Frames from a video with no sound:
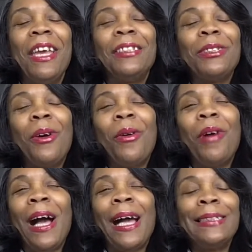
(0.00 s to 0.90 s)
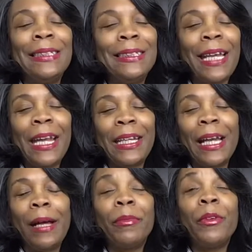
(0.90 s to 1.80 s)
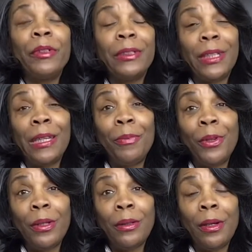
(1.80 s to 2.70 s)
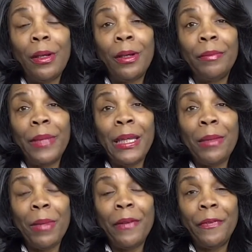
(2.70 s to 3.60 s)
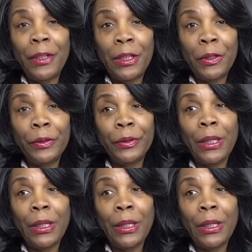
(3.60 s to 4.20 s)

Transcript: So I decided I'm going to keep on making my videos.